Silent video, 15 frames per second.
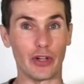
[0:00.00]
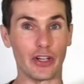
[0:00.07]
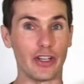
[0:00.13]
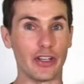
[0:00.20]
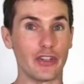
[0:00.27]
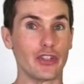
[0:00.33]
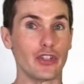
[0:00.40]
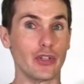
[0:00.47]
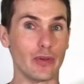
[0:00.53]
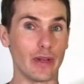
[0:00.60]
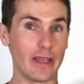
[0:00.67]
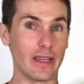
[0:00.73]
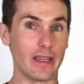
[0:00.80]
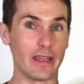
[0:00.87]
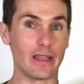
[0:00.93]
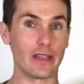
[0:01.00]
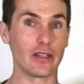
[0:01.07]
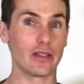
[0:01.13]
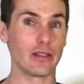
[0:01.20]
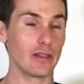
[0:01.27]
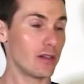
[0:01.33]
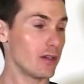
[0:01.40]
put it on to a
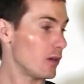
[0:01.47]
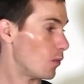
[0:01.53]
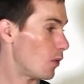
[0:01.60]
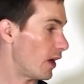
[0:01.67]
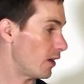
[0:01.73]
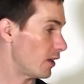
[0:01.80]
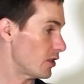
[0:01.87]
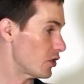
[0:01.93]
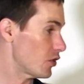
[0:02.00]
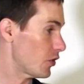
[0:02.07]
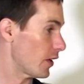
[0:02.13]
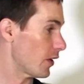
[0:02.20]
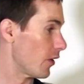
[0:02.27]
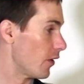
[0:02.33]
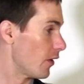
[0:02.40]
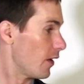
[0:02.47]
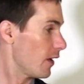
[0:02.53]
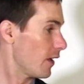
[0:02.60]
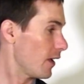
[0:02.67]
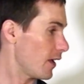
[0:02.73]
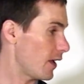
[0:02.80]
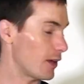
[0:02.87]
wireless trigger,
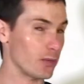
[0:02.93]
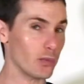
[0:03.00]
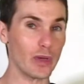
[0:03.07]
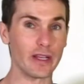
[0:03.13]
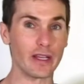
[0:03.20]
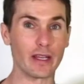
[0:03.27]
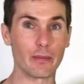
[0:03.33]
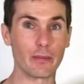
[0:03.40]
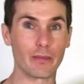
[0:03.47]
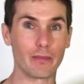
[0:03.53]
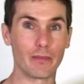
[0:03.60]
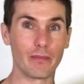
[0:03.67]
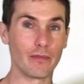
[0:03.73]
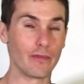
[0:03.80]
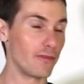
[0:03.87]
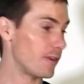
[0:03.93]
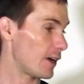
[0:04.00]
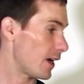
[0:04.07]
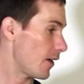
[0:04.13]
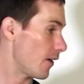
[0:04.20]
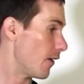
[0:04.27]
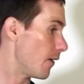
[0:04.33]
and when I
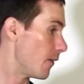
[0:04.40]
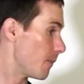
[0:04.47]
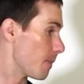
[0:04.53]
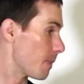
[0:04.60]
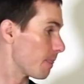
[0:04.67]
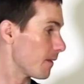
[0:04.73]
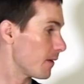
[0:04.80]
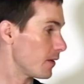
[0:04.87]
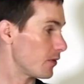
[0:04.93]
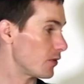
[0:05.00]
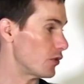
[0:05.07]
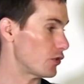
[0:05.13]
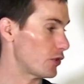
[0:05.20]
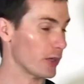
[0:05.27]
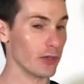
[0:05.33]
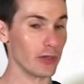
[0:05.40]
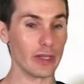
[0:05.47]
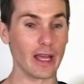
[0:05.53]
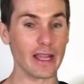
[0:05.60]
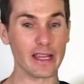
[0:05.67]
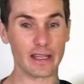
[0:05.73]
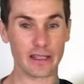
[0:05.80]
fire, the trigger
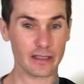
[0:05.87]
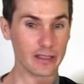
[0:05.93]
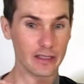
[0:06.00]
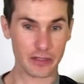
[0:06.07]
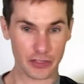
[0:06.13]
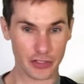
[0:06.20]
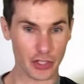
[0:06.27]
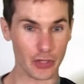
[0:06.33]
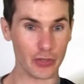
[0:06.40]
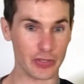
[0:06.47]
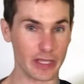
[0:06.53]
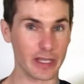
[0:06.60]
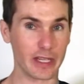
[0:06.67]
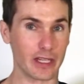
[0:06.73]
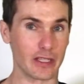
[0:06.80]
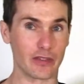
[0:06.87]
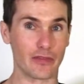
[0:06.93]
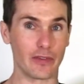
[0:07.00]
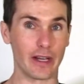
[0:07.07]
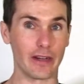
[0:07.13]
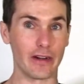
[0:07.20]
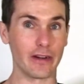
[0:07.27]
light shows that it has
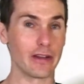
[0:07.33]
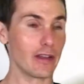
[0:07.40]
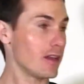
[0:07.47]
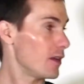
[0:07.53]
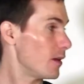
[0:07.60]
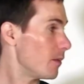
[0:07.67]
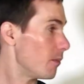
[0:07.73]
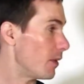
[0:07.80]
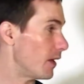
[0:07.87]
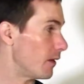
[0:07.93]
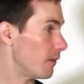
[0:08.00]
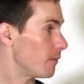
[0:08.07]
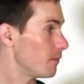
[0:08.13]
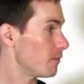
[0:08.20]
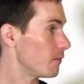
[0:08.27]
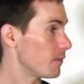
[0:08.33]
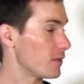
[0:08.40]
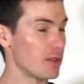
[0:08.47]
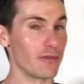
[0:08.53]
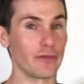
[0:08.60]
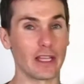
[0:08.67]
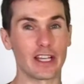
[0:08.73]
fired, but
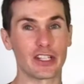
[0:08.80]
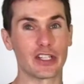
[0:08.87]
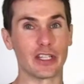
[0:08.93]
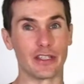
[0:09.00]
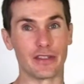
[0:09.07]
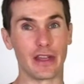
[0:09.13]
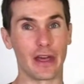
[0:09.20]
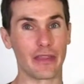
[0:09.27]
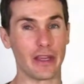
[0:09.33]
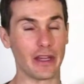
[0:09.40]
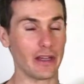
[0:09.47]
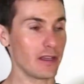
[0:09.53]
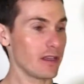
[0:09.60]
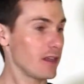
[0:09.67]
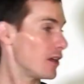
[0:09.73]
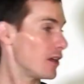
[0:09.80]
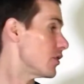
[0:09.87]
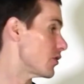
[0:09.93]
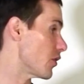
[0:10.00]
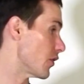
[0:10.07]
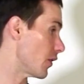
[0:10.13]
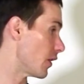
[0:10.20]
the flash does nothing.
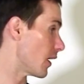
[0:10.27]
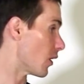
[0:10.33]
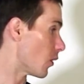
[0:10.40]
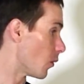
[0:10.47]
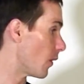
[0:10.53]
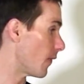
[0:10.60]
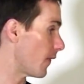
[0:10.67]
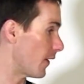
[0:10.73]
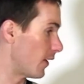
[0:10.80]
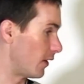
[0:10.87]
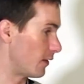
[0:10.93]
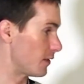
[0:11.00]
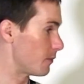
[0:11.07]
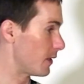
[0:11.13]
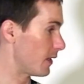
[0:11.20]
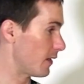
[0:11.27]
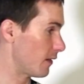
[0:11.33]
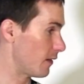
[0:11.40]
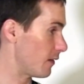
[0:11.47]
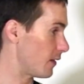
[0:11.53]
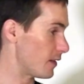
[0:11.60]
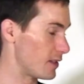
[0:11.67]
So you're like, what the hell? Is
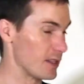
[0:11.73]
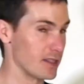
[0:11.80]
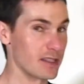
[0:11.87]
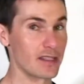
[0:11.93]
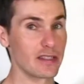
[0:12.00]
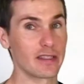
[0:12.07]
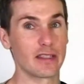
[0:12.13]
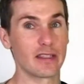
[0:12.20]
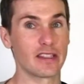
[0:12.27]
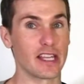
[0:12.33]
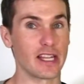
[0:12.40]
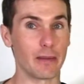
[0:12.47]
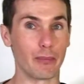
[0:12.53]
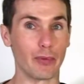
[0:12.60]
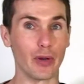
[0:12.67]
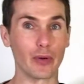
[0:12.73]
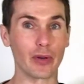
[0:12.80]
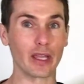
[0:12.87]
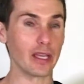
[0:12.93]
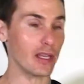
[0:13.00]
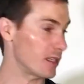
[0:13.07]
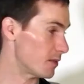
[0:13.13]
my is this setup
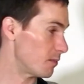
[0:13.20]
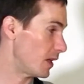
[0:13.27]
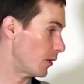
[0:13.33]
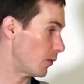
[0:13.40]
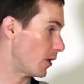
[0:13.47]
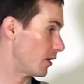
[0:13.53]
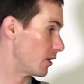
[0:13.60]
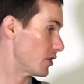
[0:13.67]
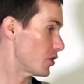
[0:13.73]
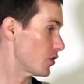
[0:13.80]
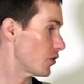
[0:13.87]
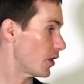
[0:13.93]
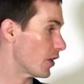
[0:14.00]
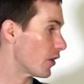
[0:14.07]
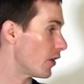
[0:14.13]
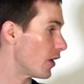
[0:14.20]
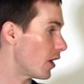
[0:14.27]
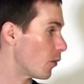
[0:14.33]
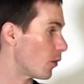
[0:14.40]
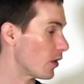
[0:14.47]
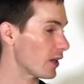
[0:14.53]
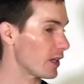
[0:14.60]
broken? Is my wireless trigger
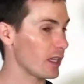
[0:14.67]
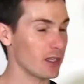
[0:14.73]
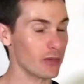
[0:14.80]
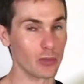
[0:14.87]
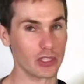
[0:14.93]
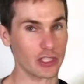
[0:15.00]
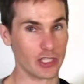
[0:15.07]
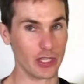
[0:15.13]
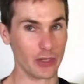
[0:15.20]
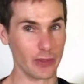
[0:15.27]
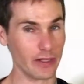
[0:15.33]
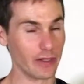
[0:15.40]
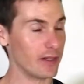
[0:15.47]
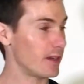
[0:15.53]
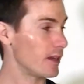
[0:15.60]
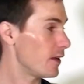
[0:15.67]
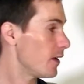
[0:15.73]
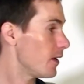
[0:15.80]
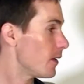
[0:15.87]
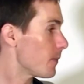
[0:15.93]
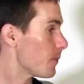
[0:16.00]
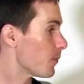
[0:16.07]
not working? What's going on?
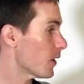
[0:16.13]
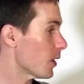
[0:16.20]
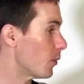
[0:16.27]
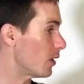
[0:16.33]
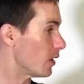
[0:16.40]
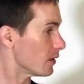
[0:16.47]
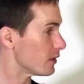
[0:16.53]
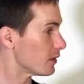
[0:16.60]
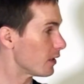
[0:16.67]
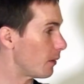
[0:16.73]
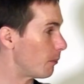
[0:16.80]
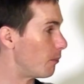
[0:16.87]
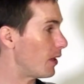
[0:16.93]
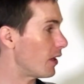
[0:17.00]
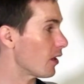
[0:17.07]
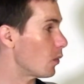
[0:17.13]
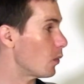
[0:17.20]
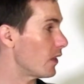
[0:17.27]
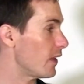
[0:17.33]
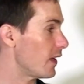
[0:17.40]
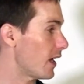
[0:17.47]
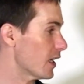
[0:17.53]
Well, it's a bug
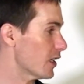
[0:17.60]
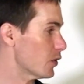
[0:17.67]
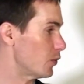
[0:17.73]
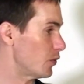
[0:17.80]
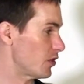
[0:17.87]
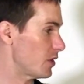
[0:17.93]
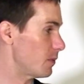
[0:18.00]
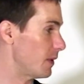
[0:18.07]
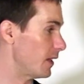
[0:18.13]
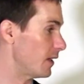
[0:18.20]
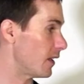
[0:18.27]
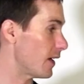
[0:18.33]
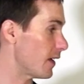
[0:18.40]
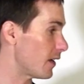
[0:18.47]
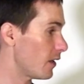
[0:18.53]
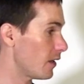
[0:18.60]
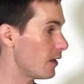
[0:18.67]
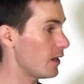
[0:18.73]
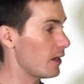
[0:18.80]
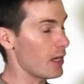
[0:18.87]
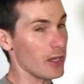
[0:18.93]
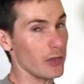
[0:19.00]
with the actual speed light.
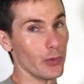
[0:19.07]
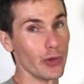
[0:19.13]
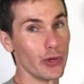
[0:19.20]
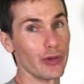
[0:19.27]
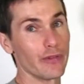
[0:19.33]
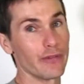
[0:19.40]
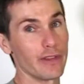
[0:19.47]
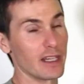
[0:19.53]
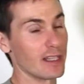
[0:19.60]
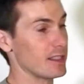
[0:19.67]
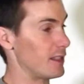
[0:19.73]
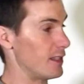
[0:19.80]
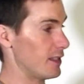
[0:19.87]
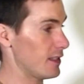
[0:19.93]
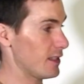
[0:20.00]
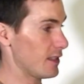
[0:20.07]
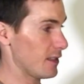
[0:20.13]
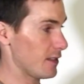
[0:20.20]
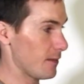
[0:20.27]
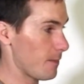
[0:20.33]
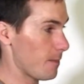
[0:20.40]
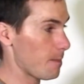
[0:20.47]
In order to fix
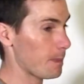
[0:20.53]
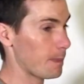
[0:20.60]
this,